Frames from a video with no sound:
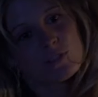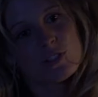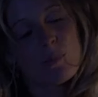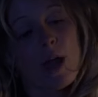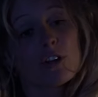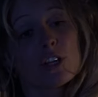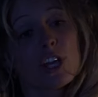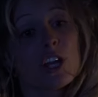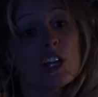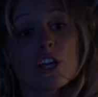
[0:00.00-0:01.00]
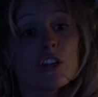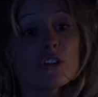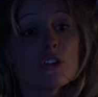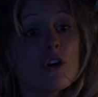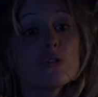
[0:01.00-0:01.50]
What's the matter? Can I get your
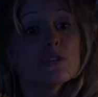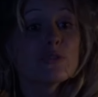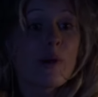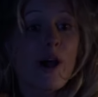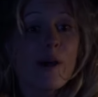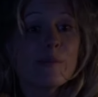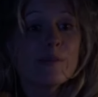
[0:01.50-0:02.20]
ghost, Bob?